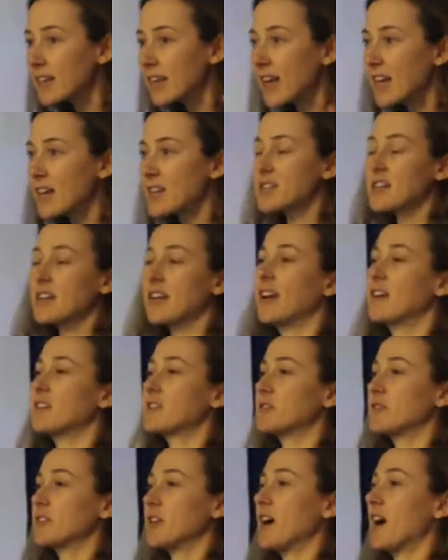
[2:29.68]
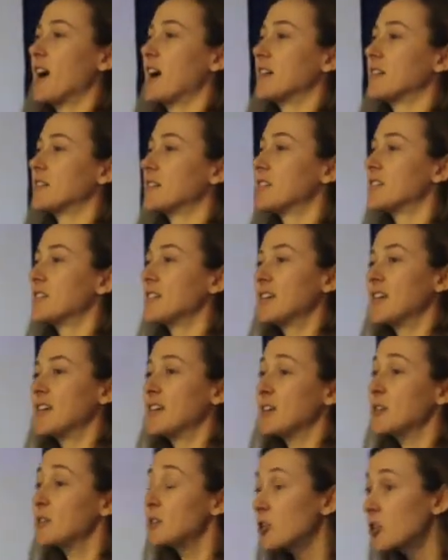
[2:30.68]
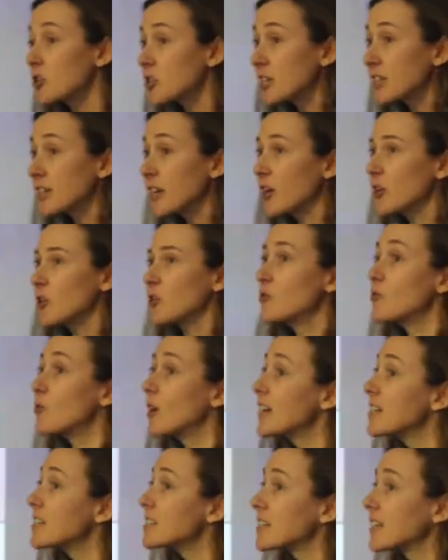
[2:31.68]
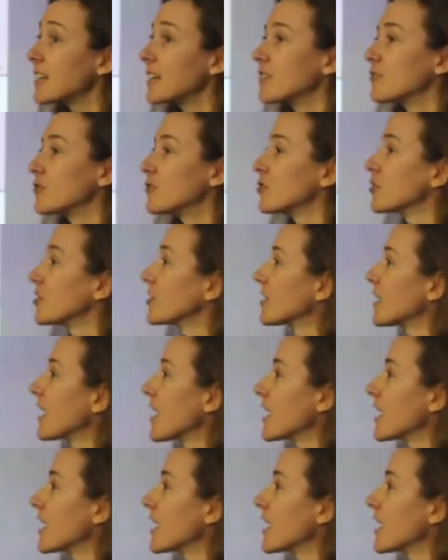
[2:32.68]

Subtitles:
eating out of your hand, looking at you, waiting for the